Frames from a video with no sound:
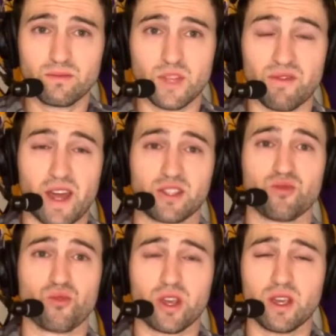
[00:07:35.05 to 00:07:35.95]
In fact, his
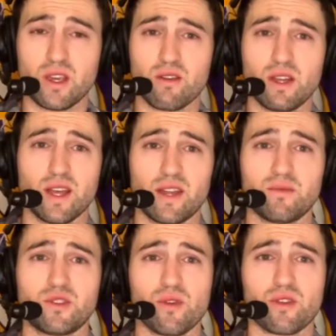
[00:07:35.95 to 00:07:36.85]
rookie year, he led
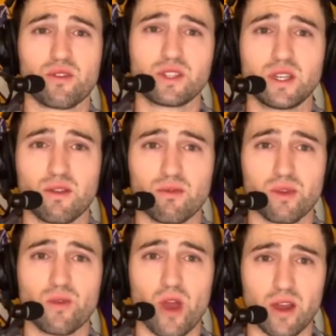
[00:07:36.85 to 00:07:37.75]
them to a
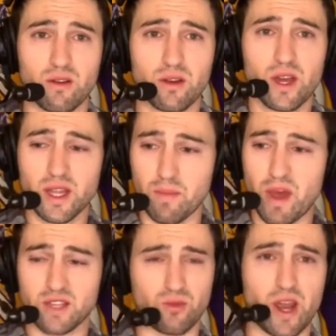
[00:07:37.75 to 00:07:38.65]
13-3 record, the
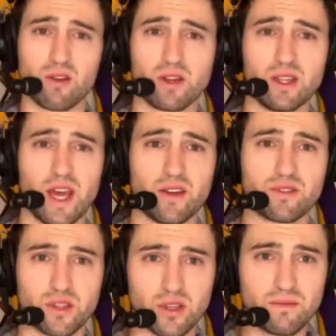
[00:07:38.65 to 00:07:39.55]
best record in the
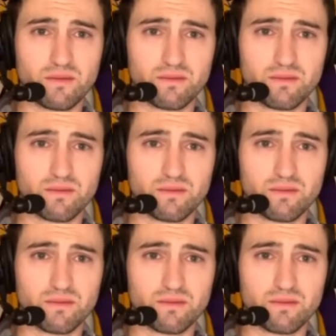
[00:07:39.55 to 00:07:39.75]
NFC.